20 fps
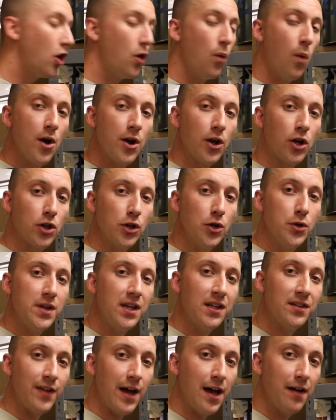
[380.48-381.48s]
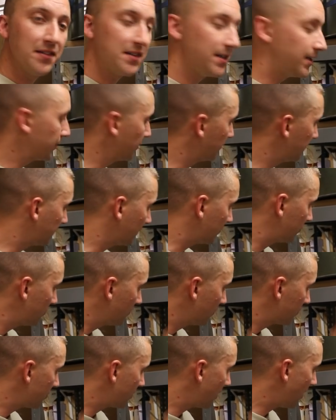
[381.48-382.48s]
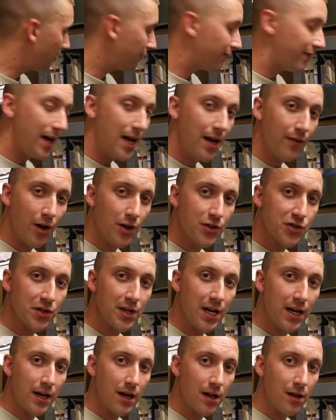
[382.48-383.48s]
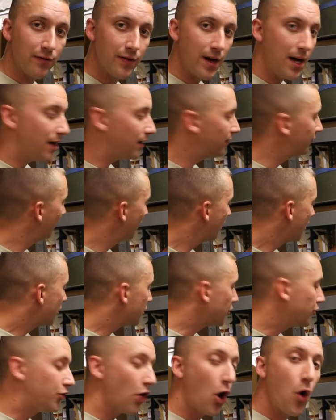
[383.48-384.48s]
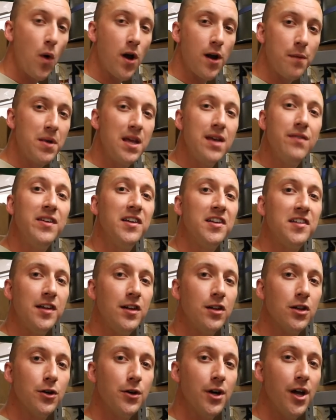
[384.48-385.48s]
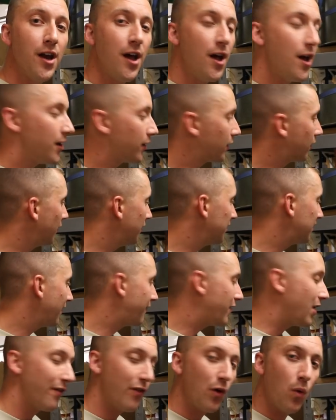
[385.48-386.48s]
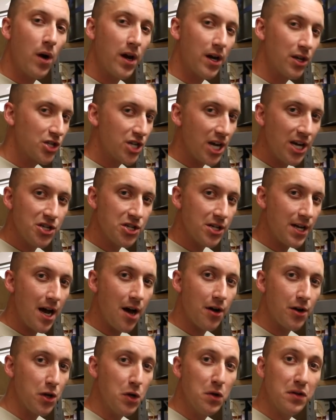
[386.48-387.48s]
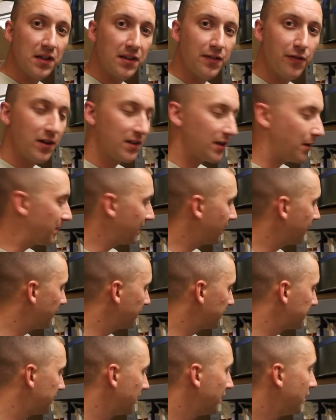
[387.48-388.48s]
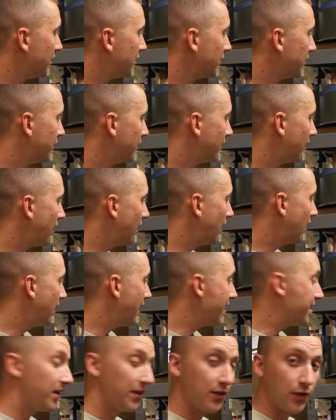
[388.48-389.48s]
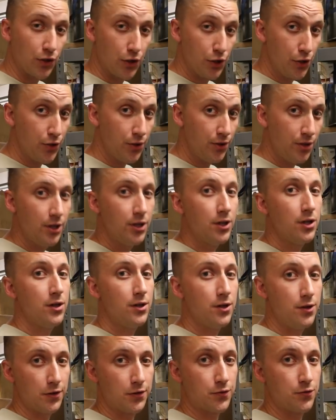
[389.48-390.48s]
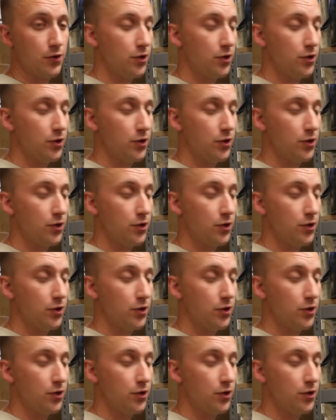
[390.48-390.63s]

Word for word: You don't want to glue these valves together. This is a $200 valve, $180 valve. You don't want to PVC glue it because if you ever want to change it out or use it for something else uh, and it's glued, you're